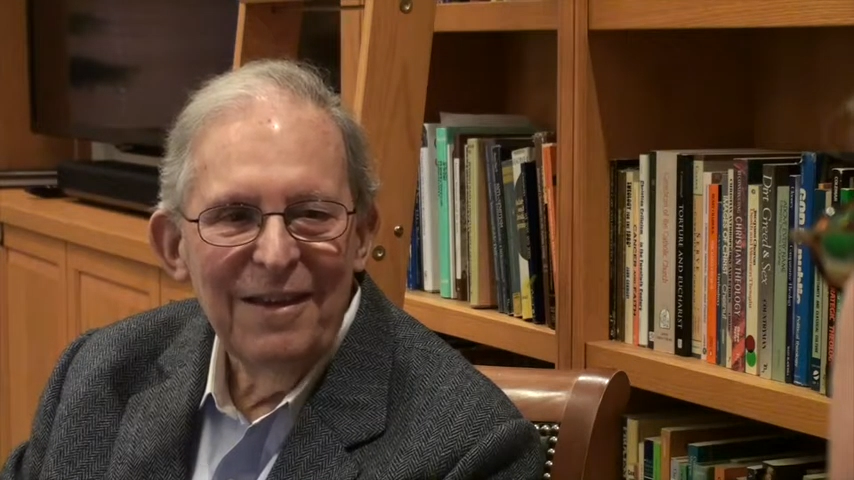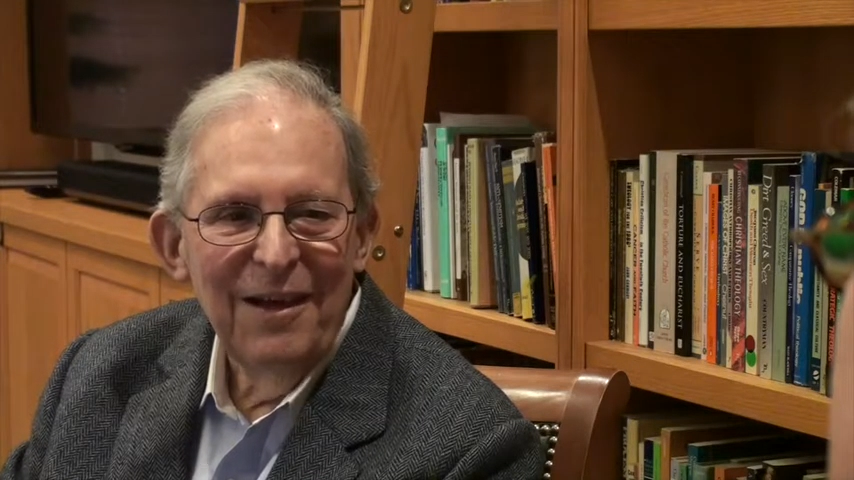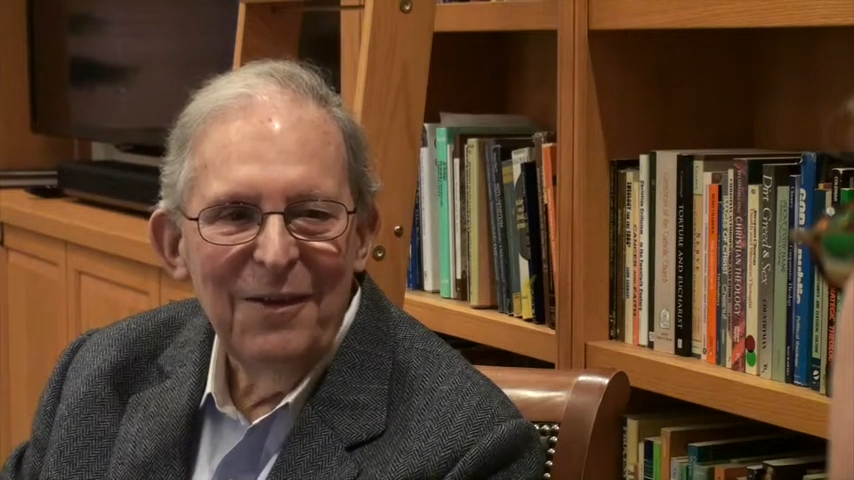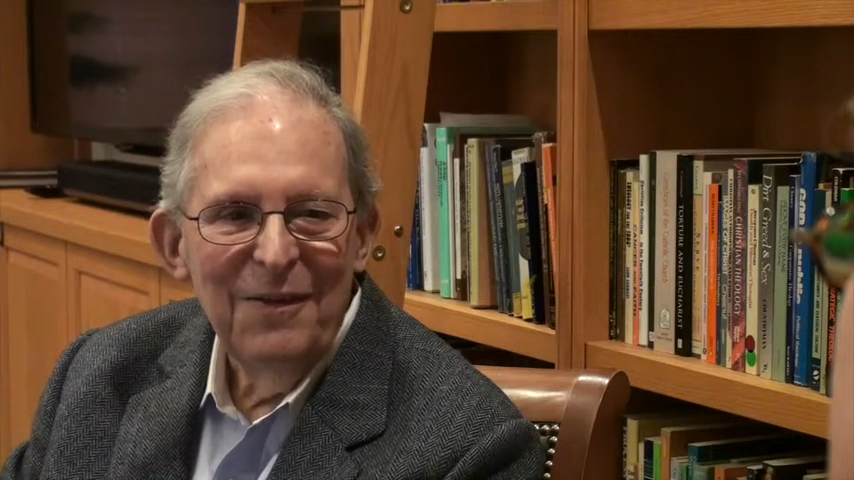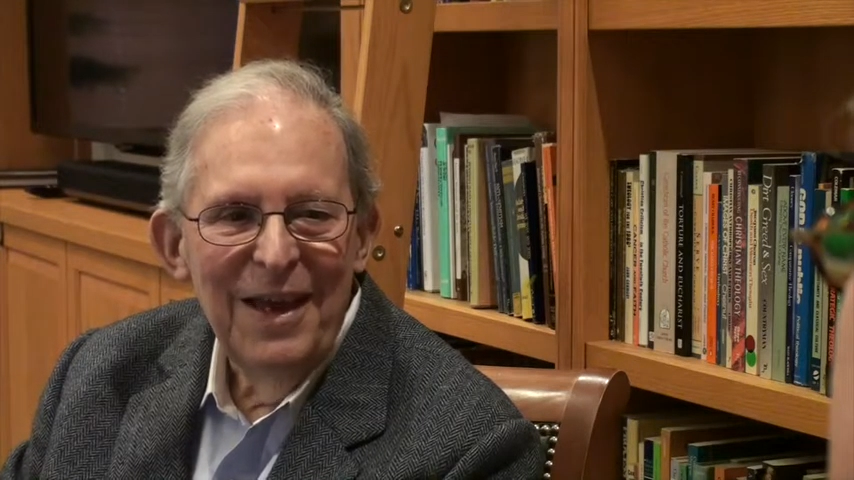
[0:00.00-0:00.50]

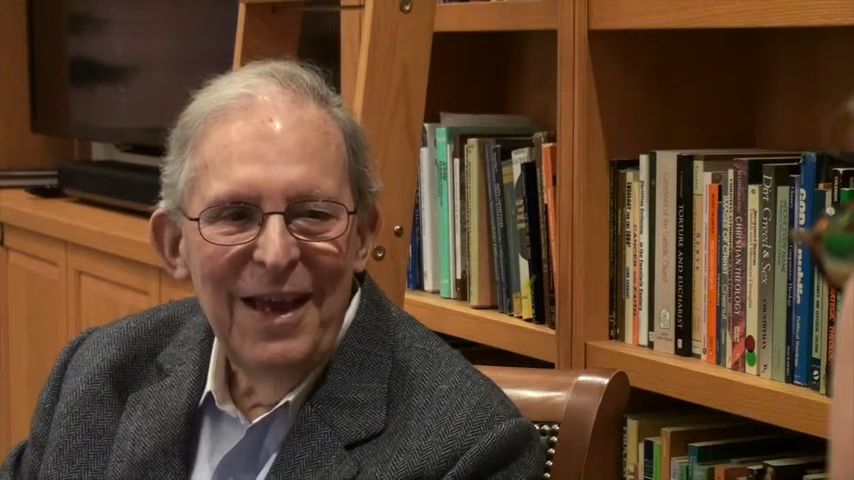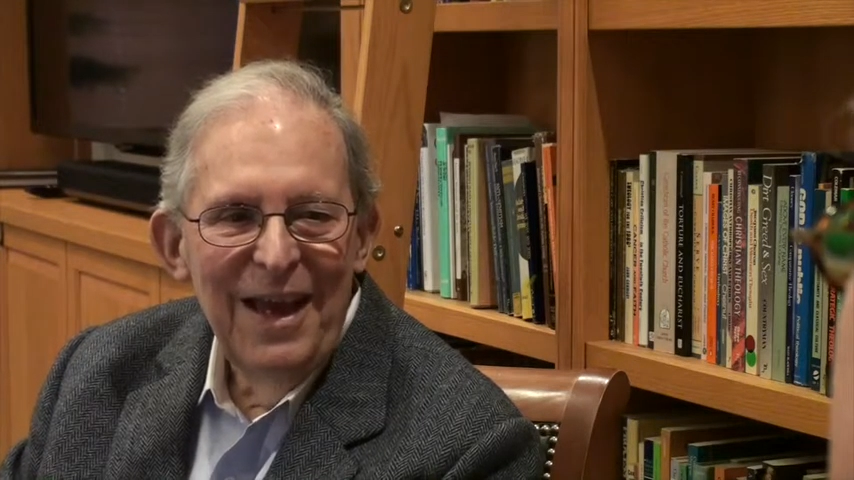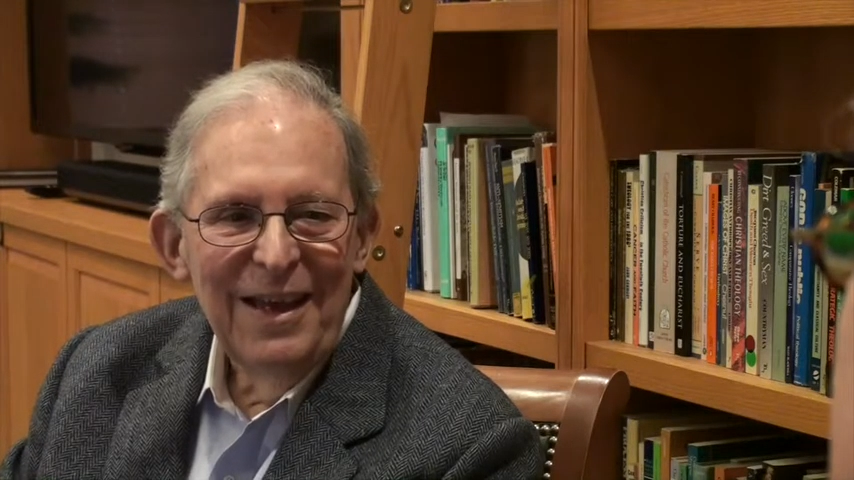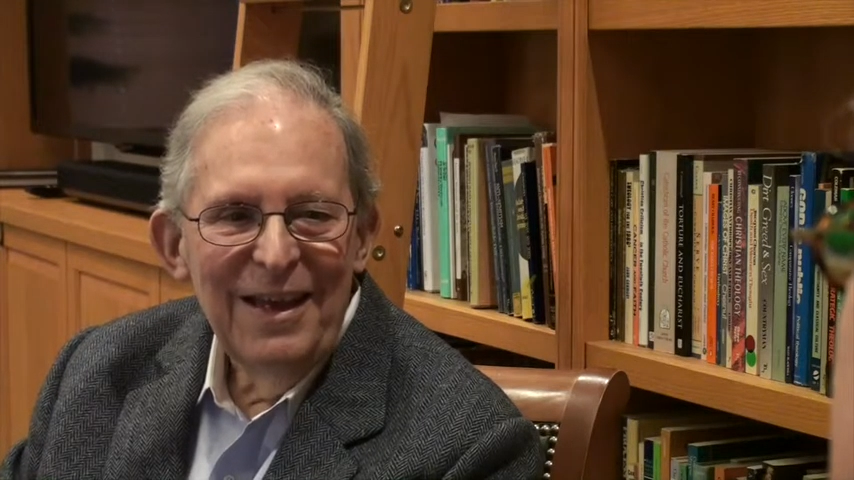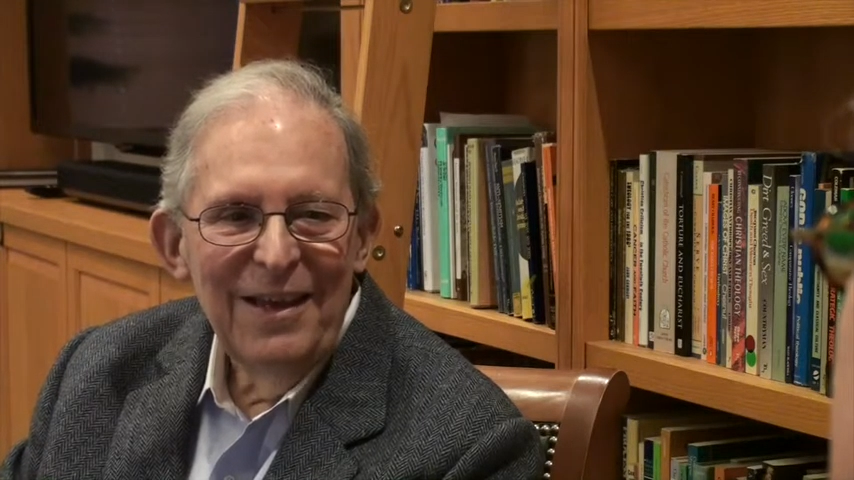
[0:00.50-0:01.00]

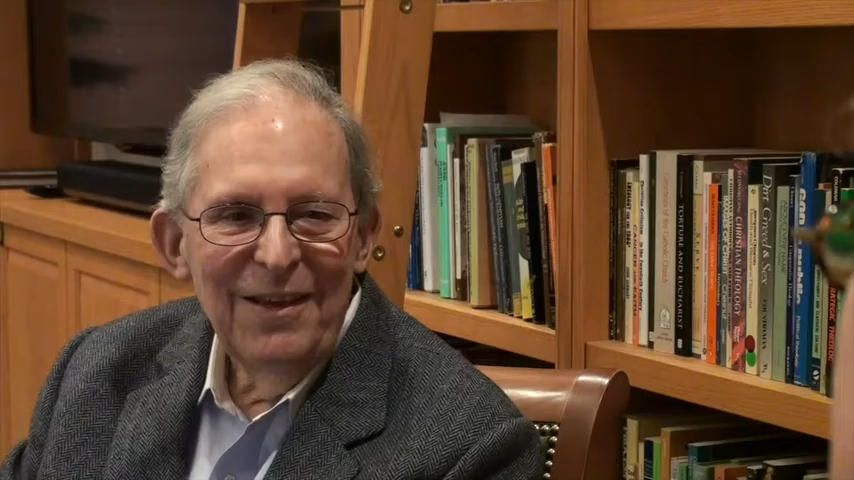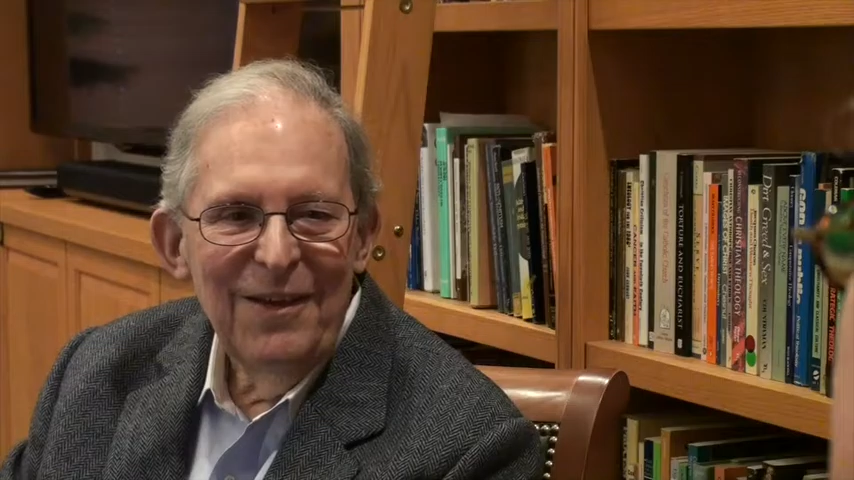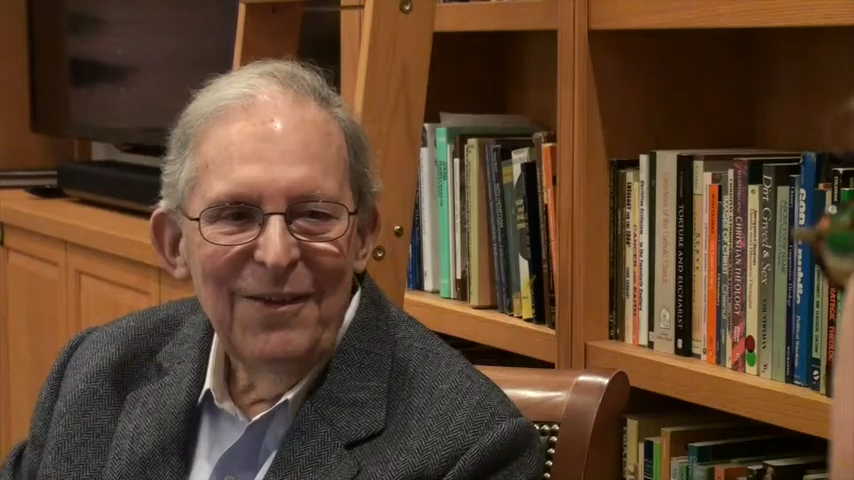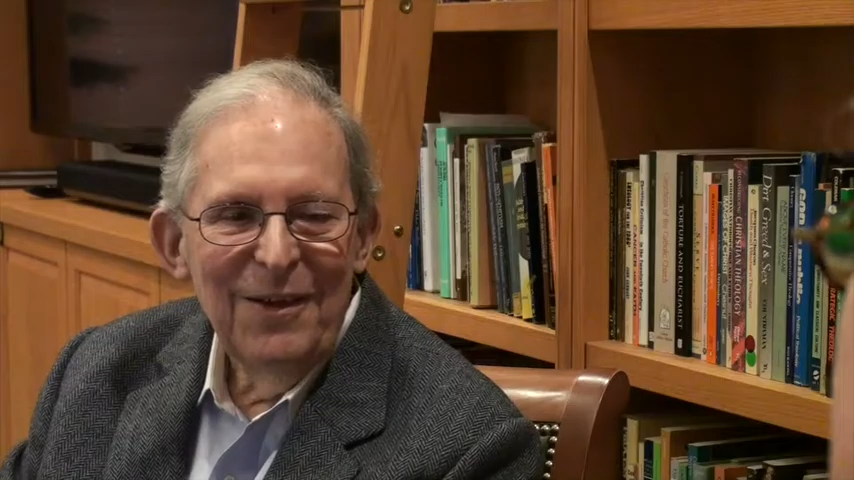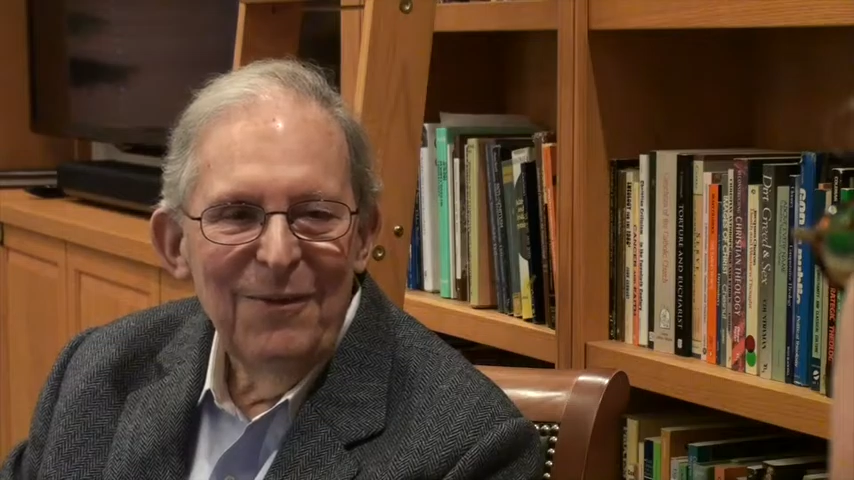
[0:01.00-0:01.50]

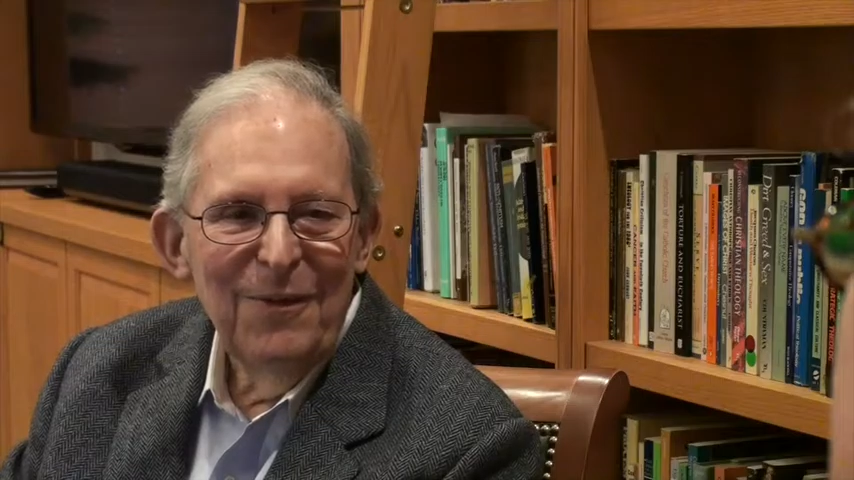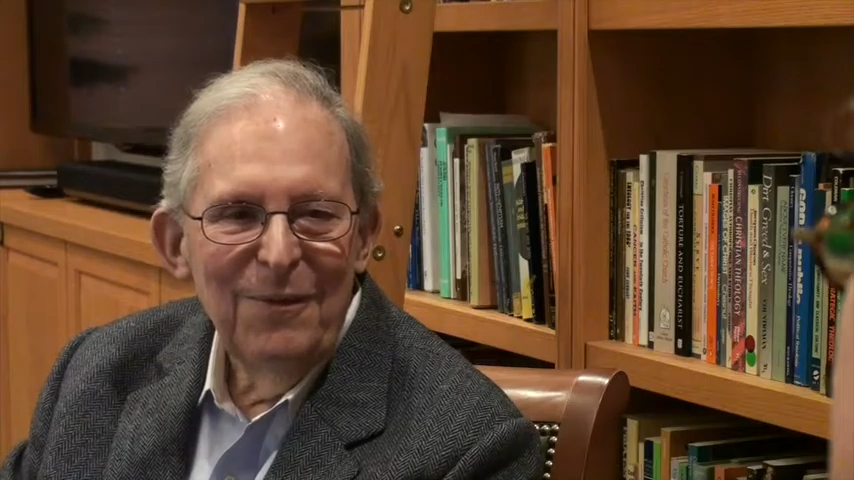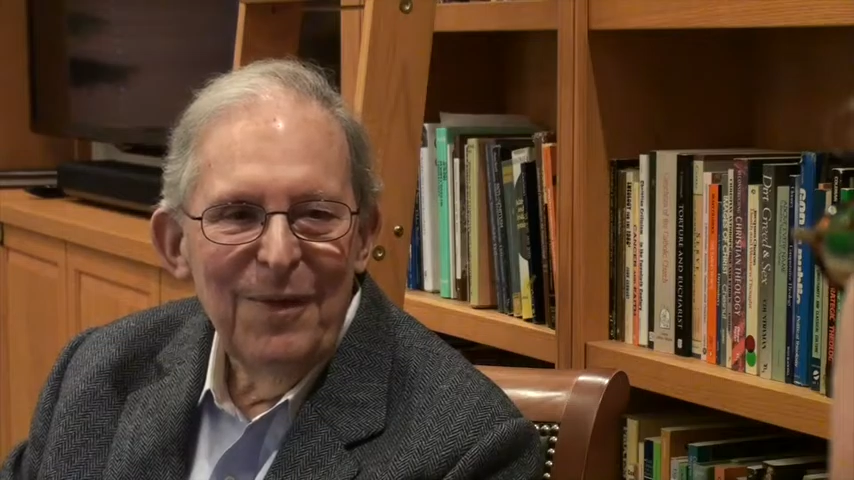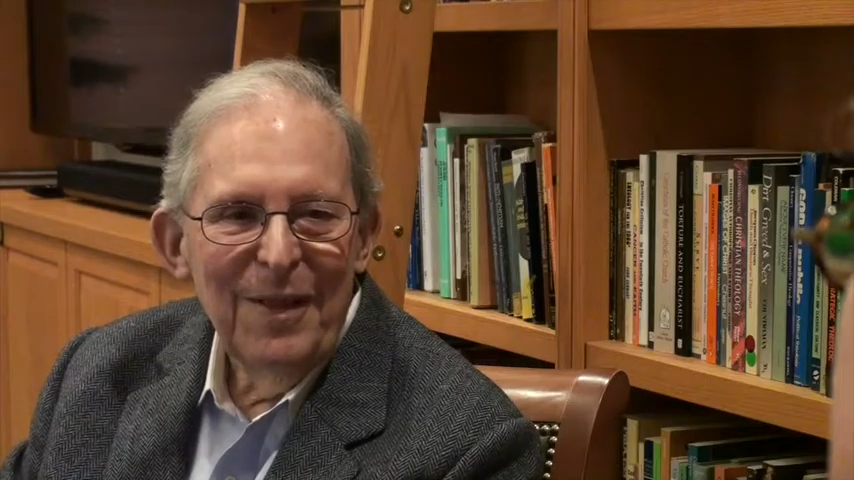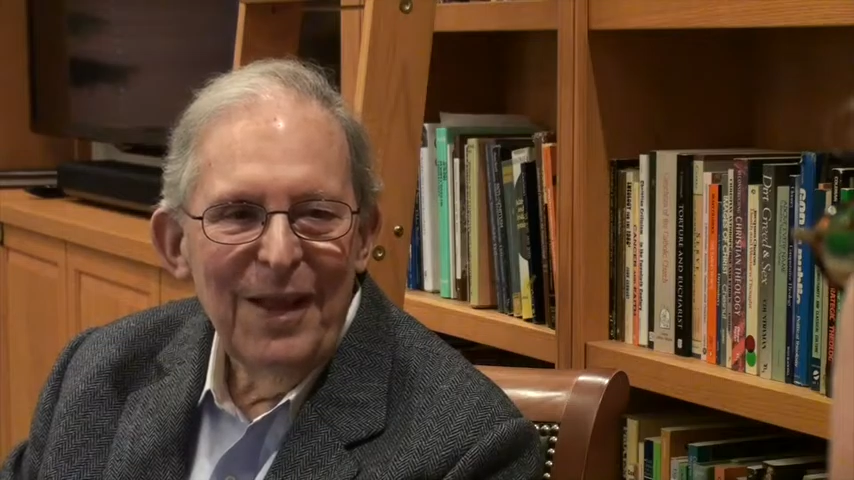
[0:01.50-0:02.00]
So